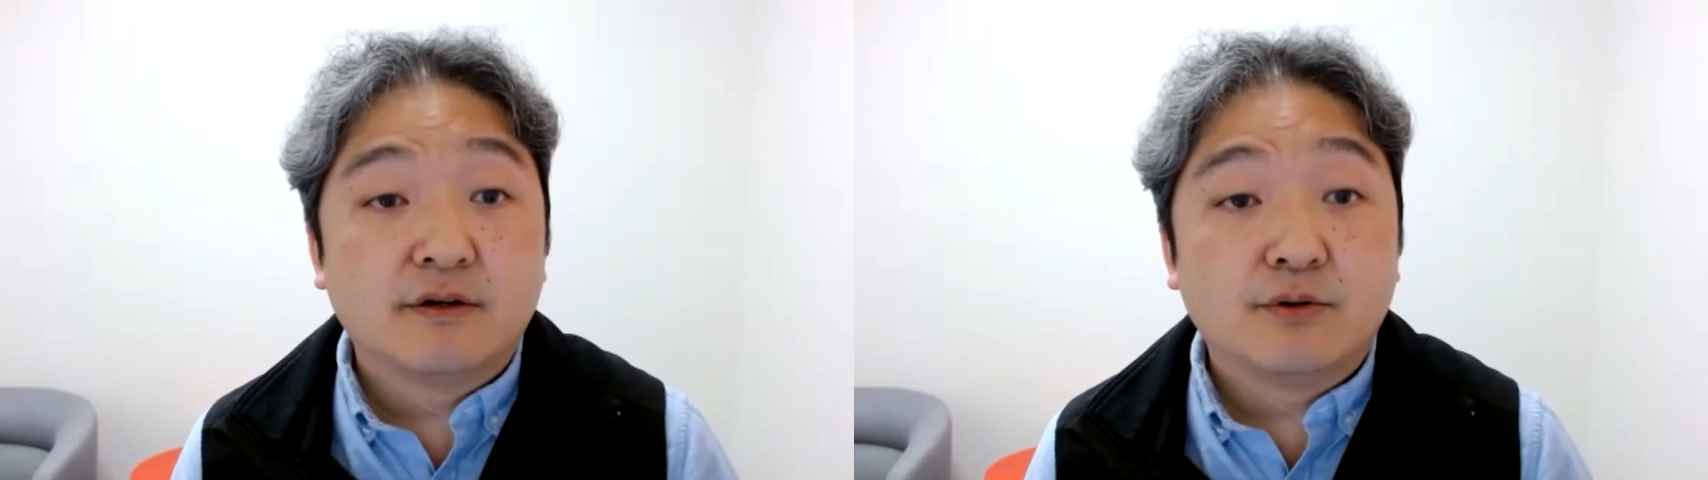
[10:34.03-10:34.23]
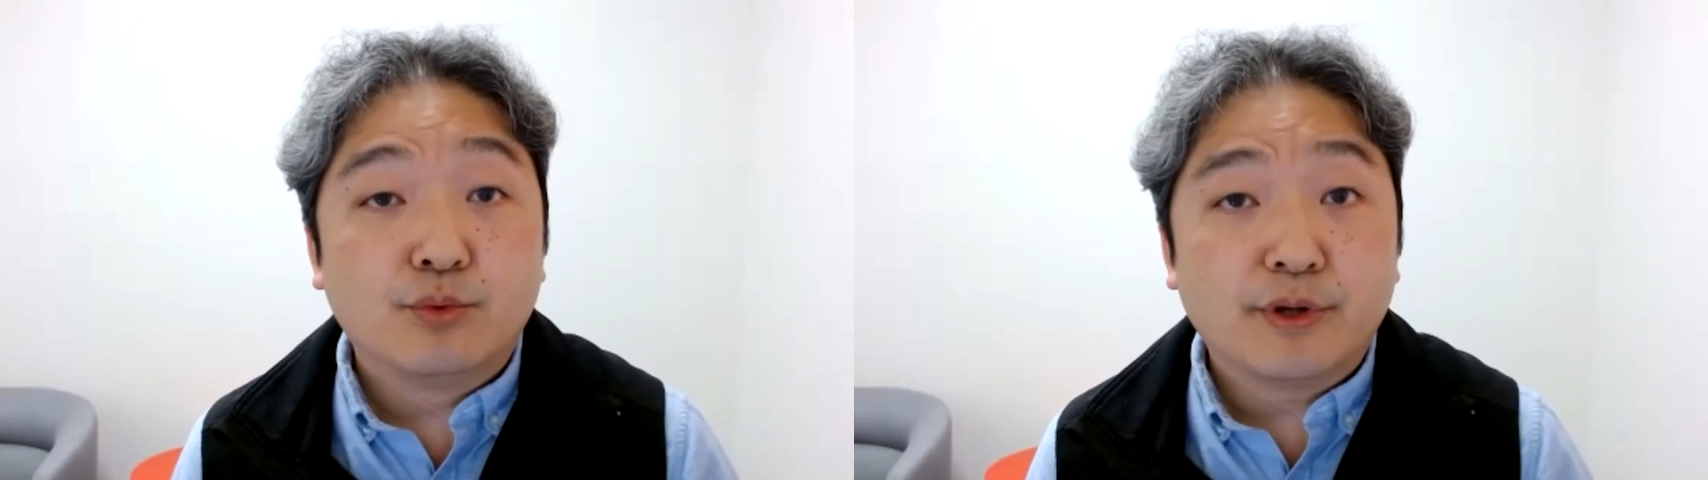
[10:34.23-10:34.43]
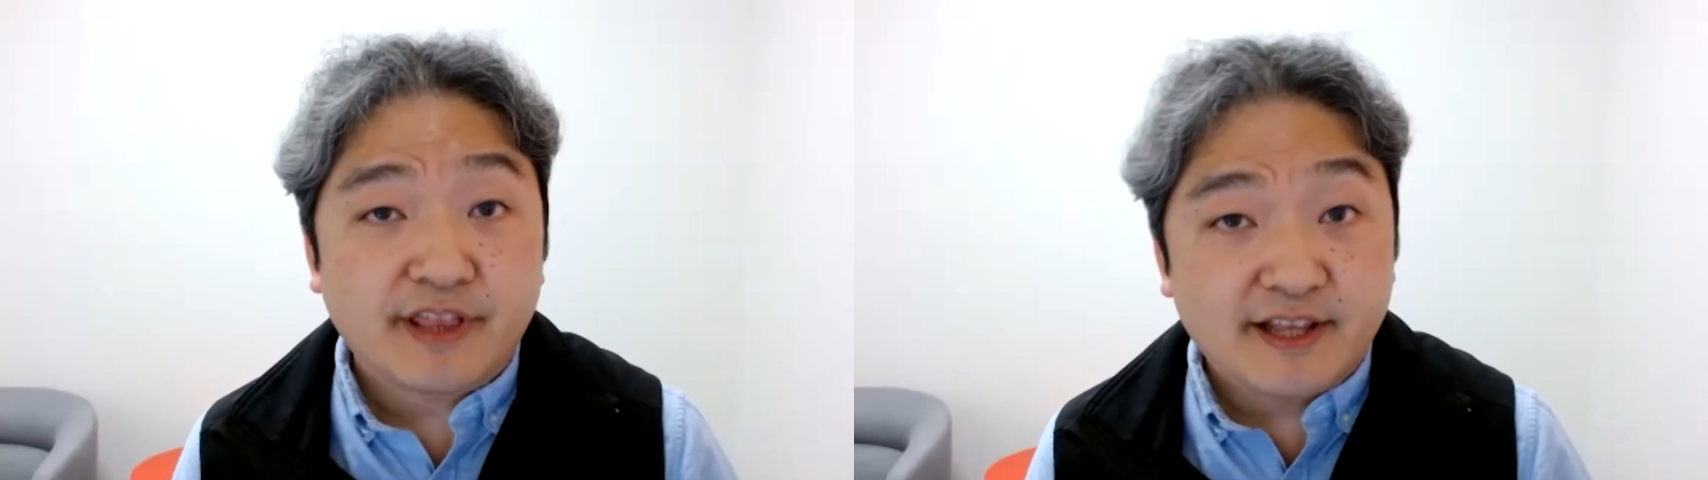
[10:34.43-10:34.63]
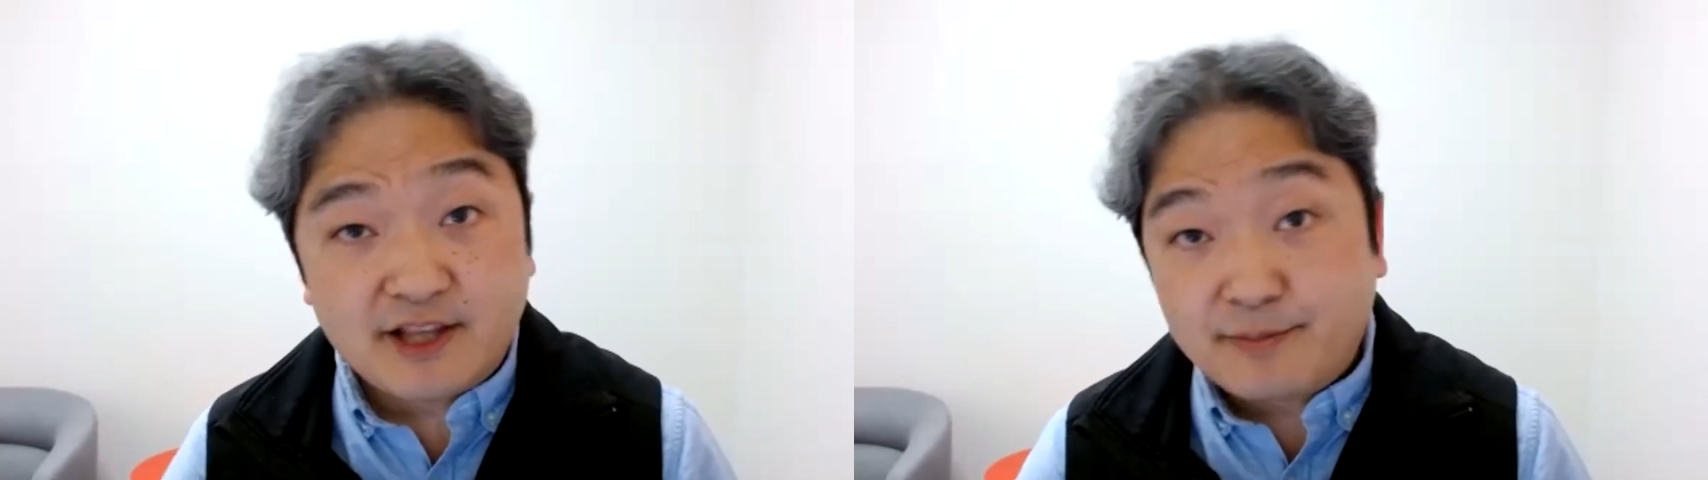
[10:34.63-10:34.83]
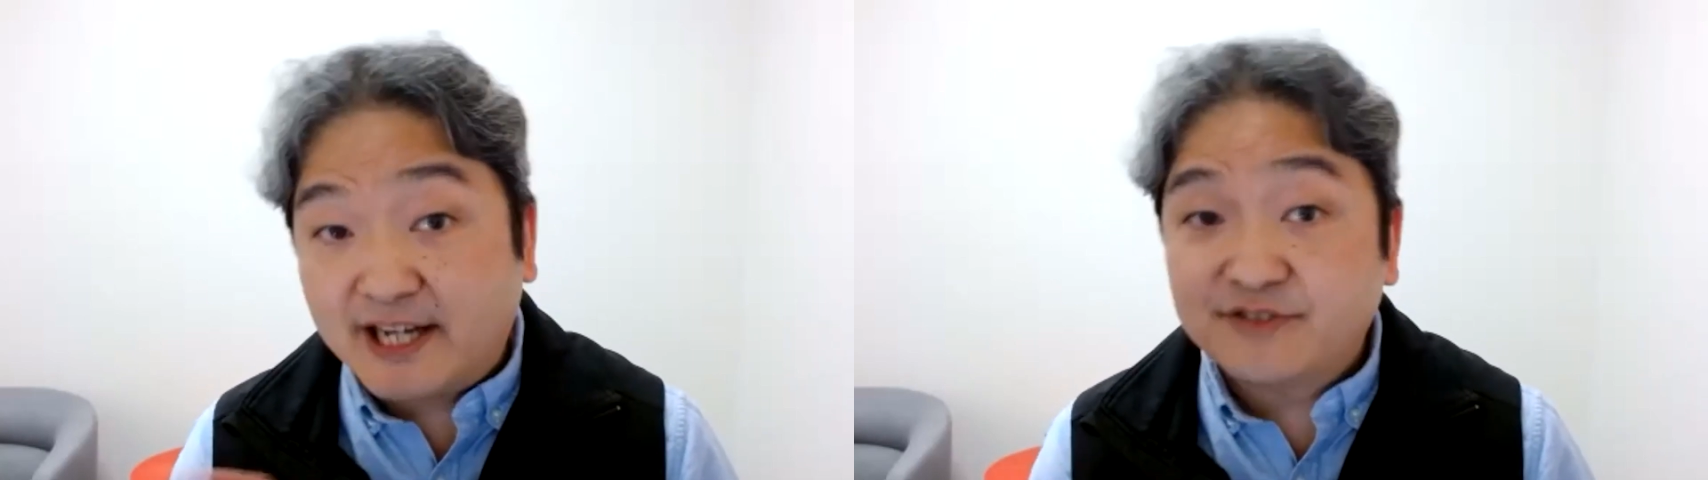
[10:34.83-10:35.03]
Within
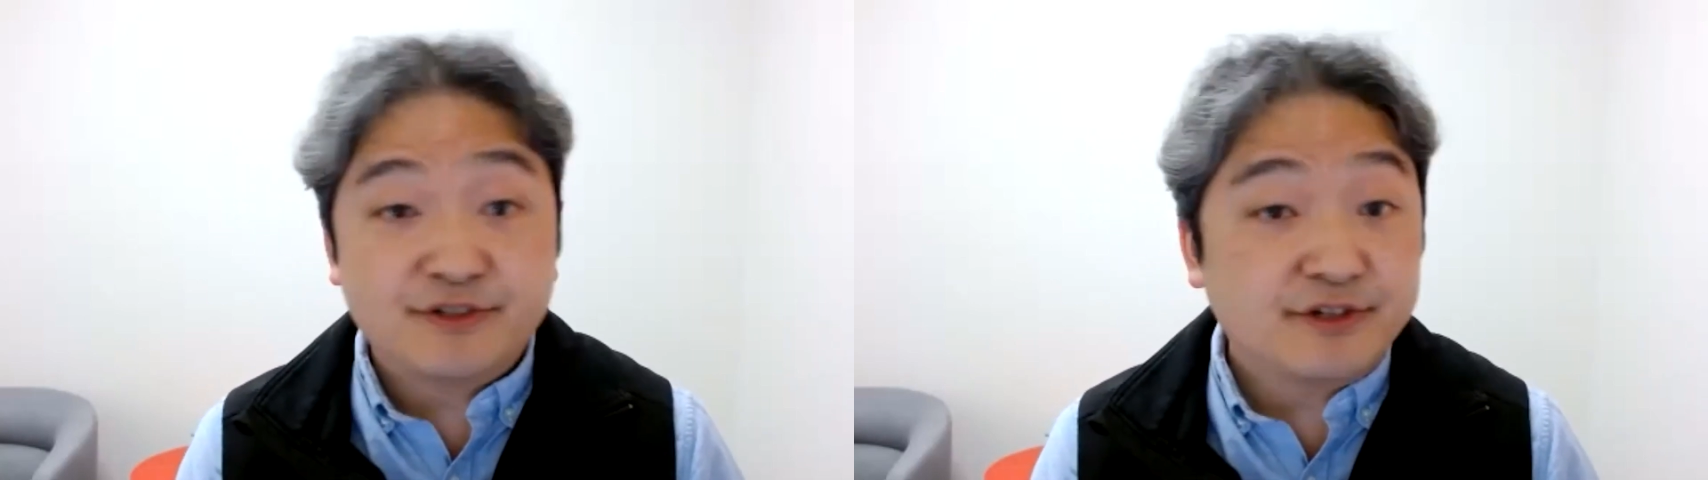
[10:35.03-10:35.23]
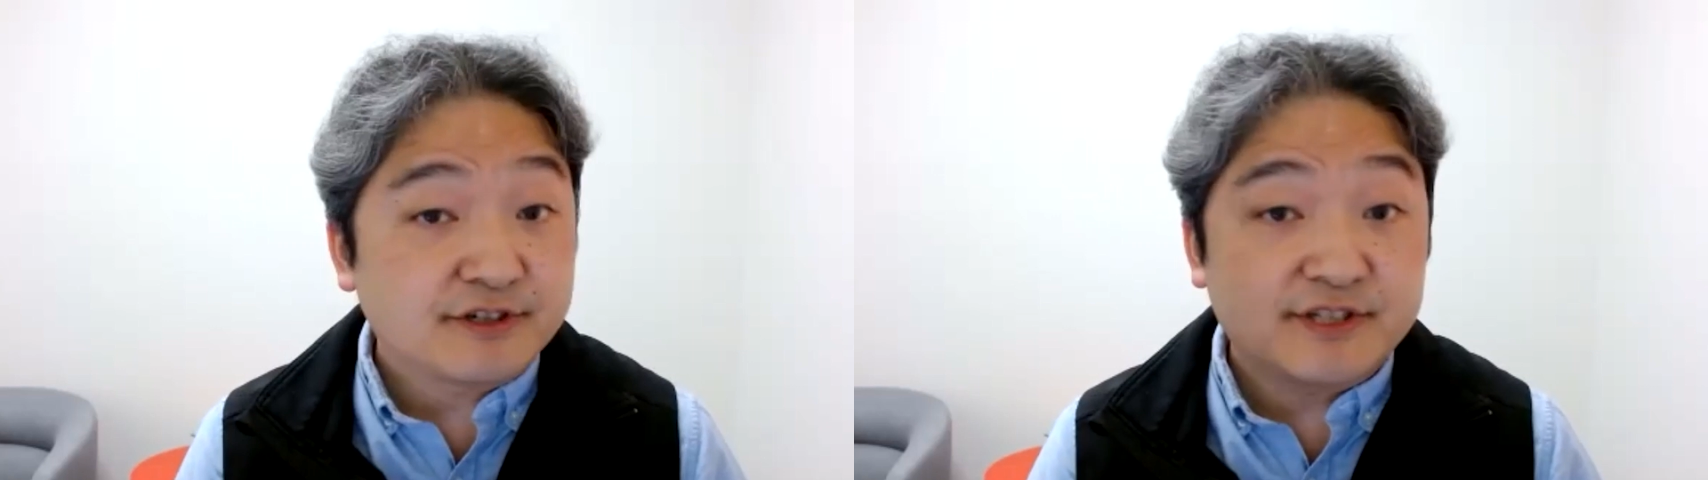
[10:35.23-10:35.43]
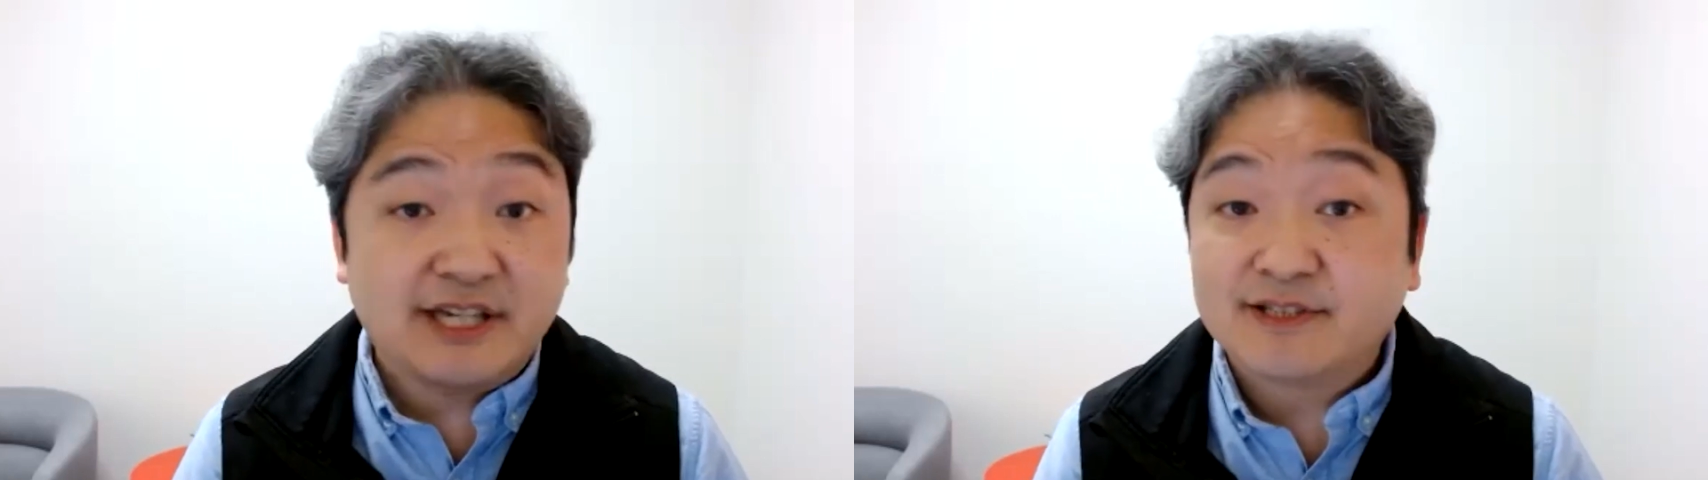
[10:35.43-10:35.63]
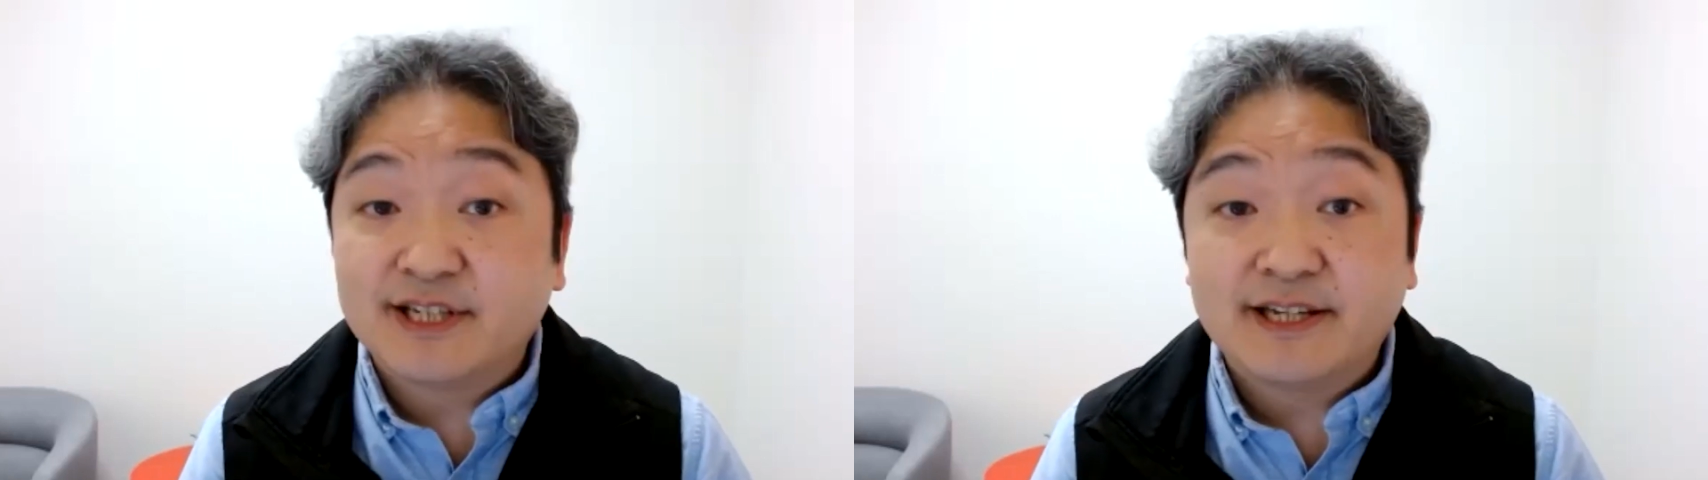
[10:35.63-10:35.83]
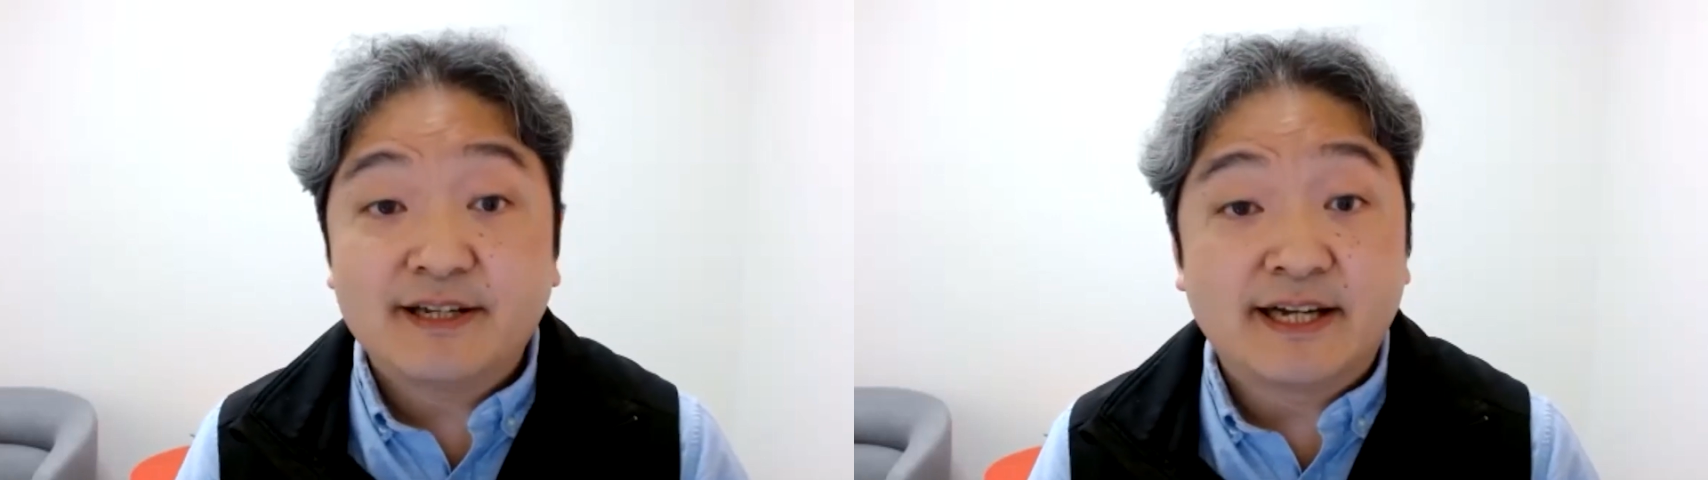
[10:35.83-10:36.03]
the past few years, I would
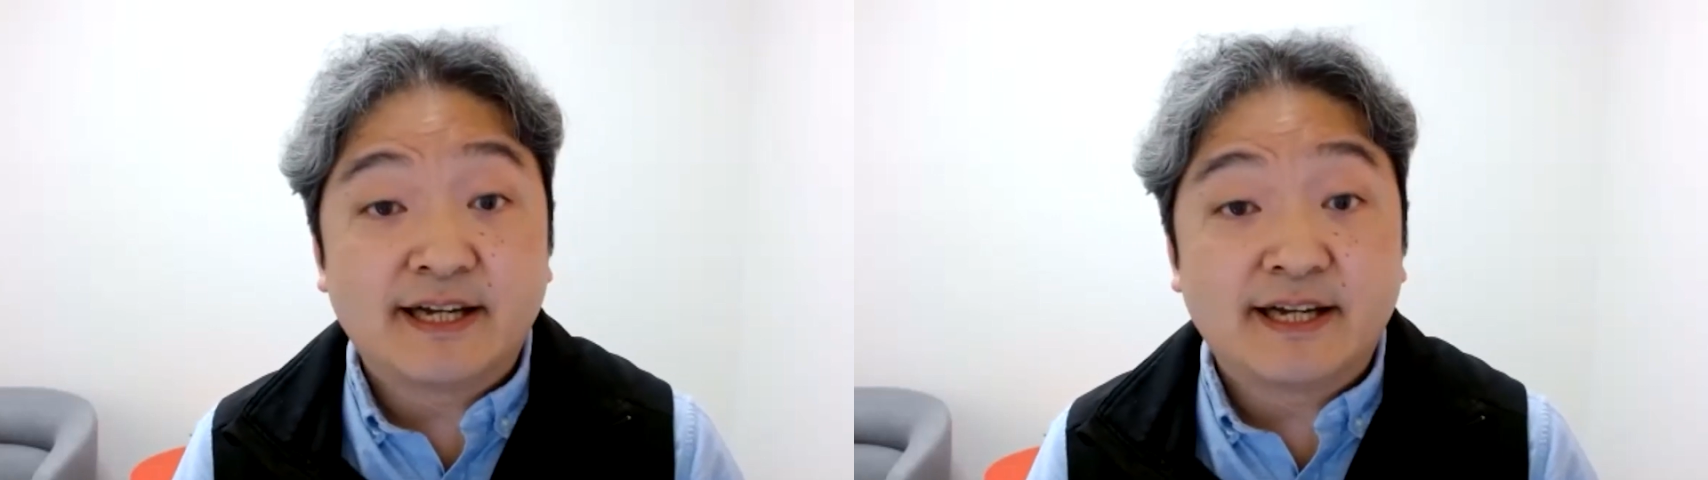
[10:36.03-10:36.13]
say,